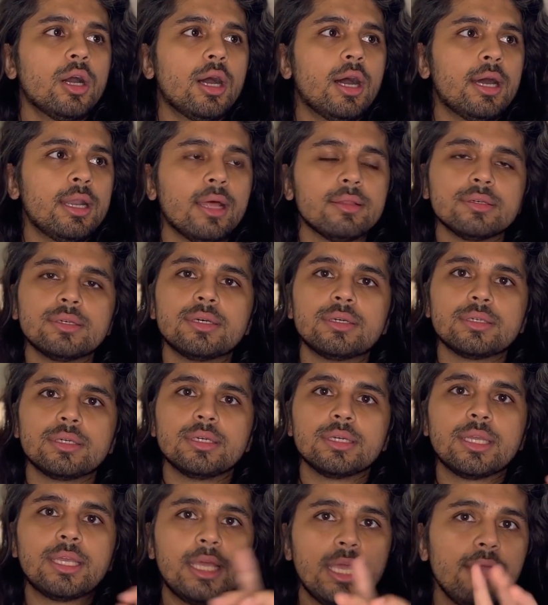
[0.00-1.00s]
Another
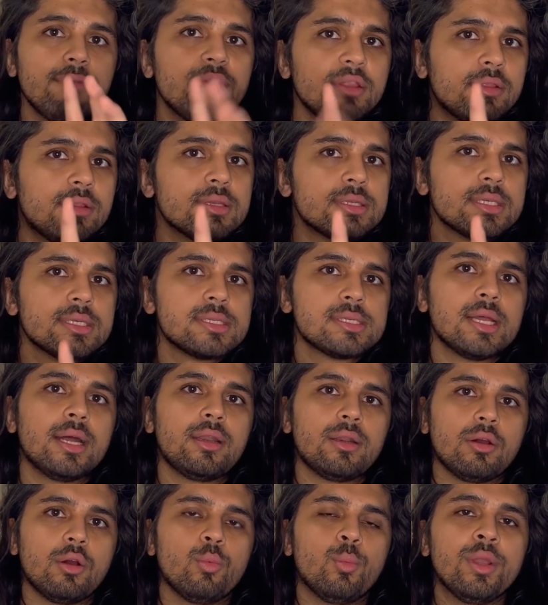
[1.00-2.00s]
key with this is
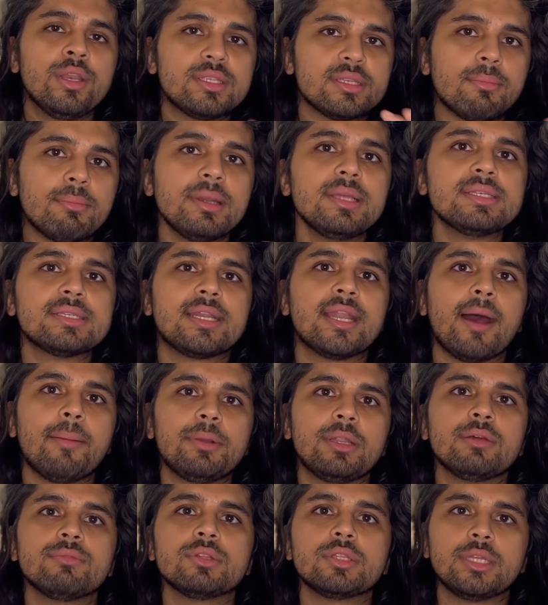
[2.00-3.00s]
that when somebody is
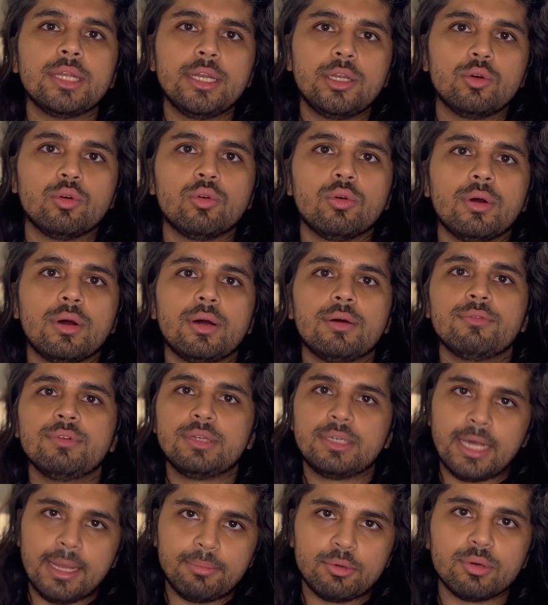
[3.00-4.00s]
adapting with keto with
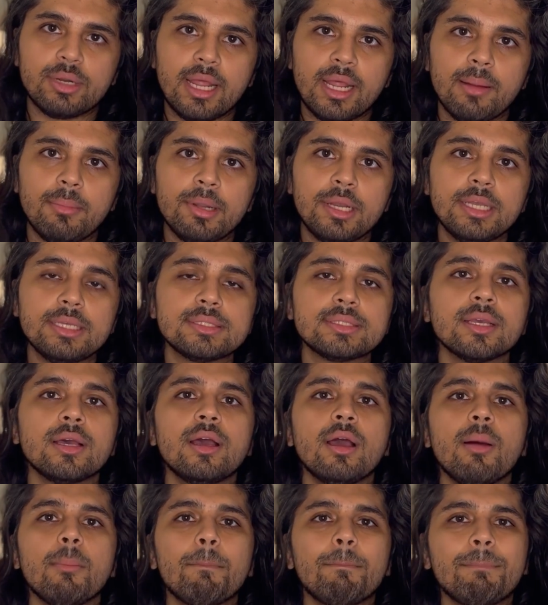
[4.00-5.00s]
type 2 diabetes,
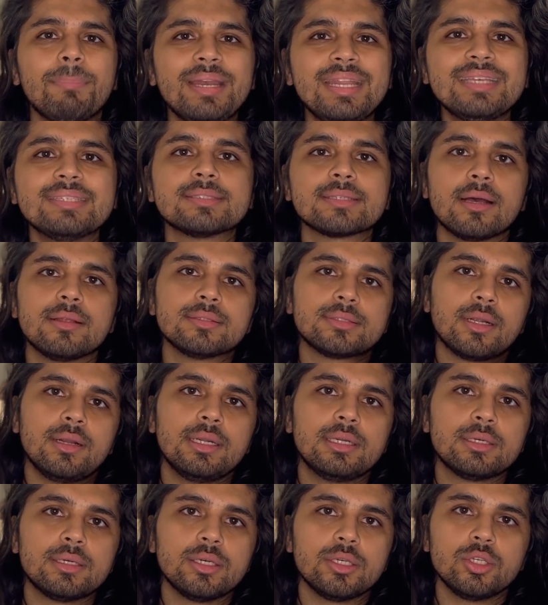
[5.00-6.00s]
please consult
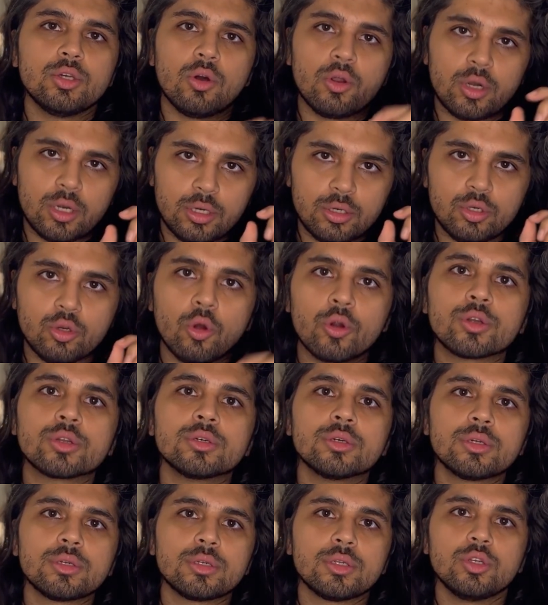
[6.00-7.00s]
your
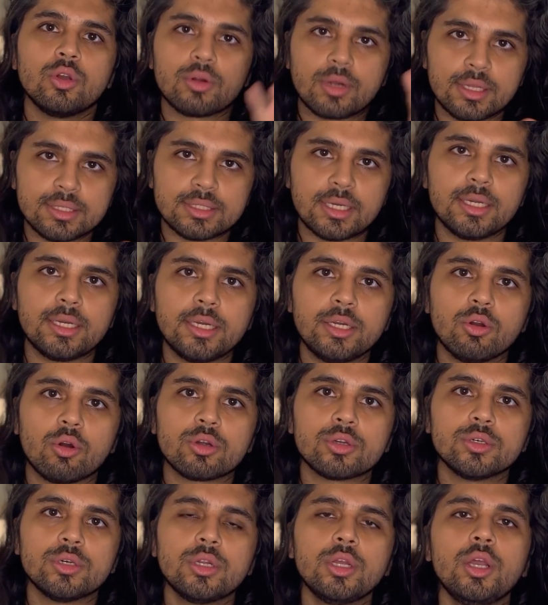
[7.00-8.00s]
doctor, your consulting
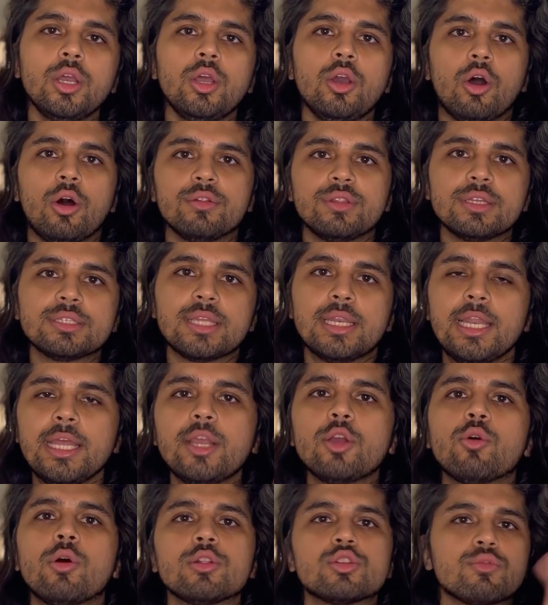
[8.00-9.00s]
doctor, or there's a link
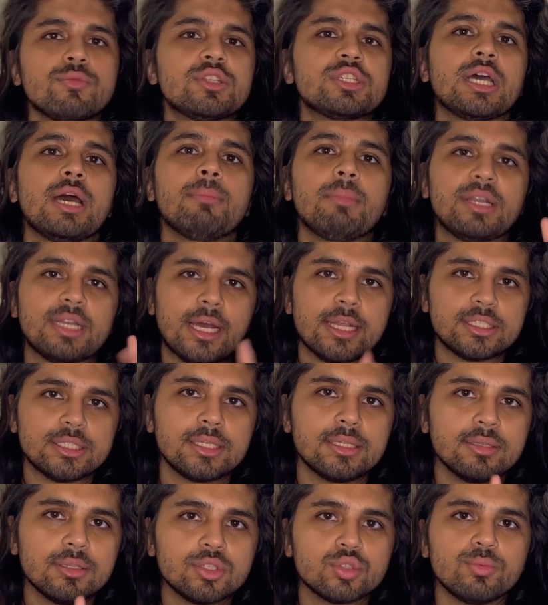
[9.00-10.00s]
also which I'm attaching
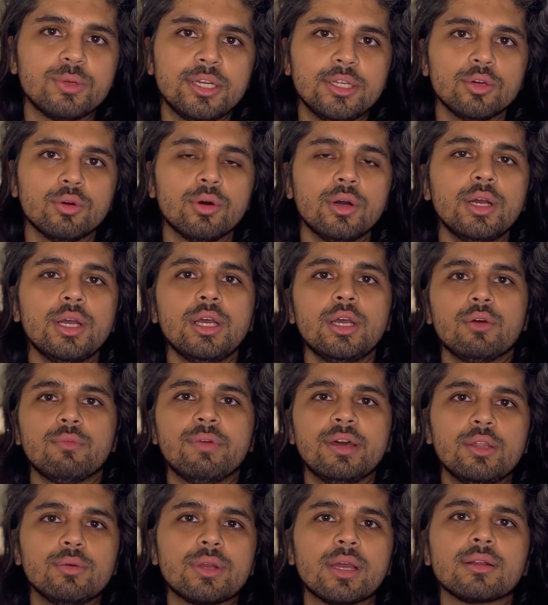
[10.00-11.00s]
in this video where
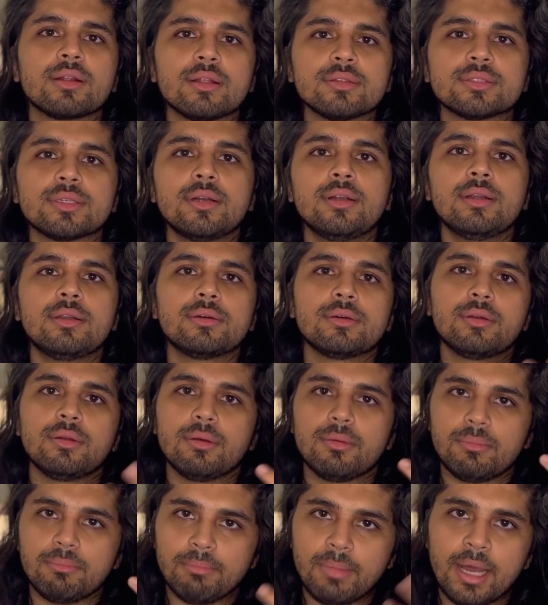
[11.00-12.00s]
you can consult
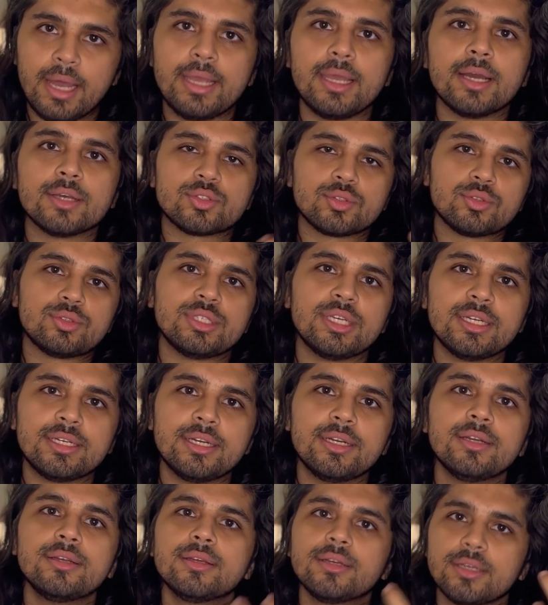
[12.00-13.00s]
my
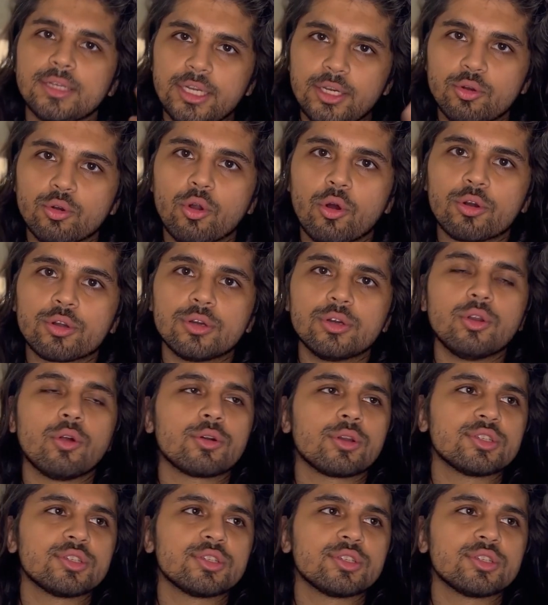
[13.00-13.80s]
associated keto doctor, Dr.